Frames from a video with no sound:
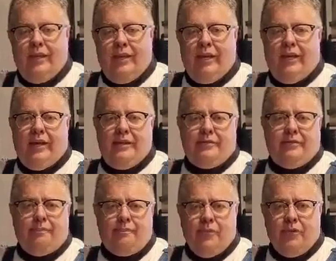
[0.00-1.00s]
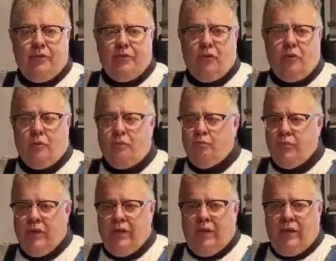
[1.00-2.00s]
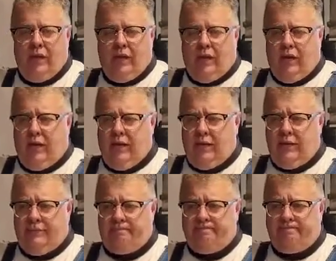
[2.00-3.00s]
Hey guys, so as